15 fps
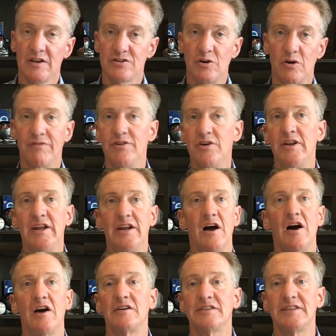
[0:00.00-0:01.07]
So if you need
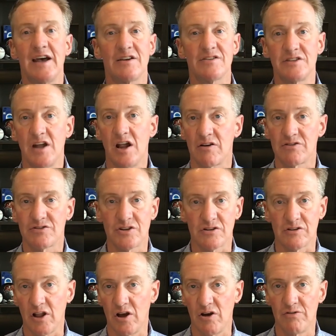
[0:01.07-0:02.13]
$100,000 to
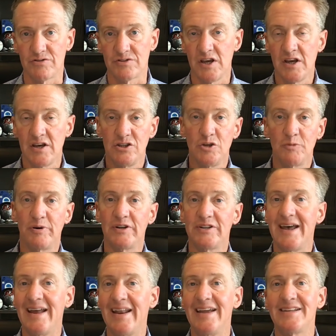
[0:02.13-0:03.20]
close, you
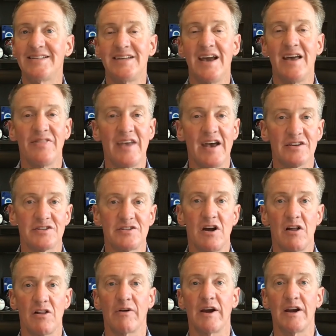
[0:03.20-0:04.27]
put down a
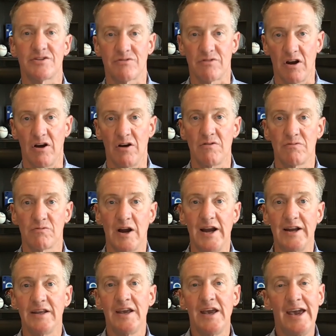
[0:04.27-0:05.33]
$10,000 escrow,
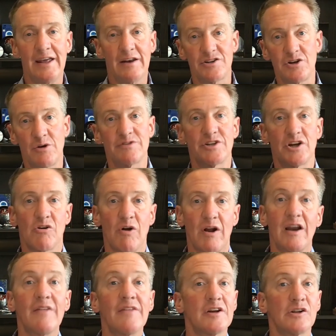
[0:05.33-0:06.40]
right? It'll show as a
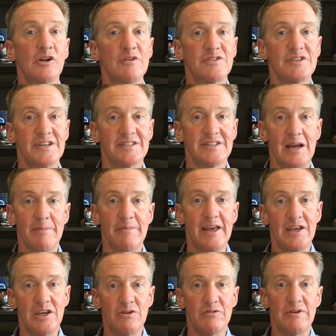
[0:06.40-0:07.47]
credit on the closing statement
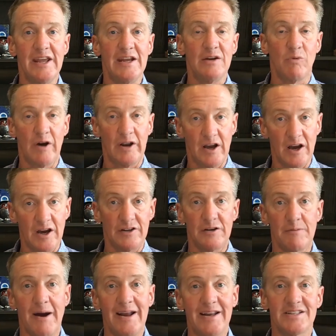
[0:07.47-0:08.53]
that you need,
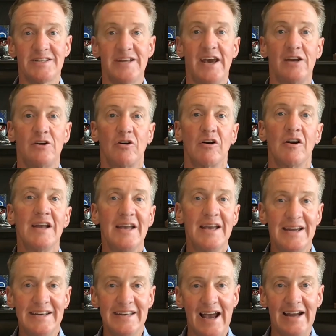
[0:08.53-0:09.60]
100 minus 10 or
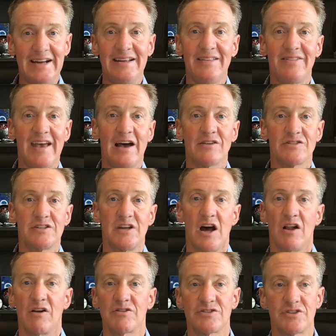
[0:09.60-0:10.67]

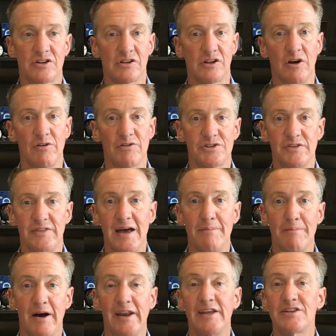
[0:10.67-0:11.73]
$90,000 to close. So
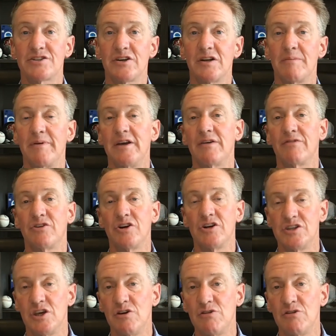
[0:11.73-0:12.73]
that money is going to be of good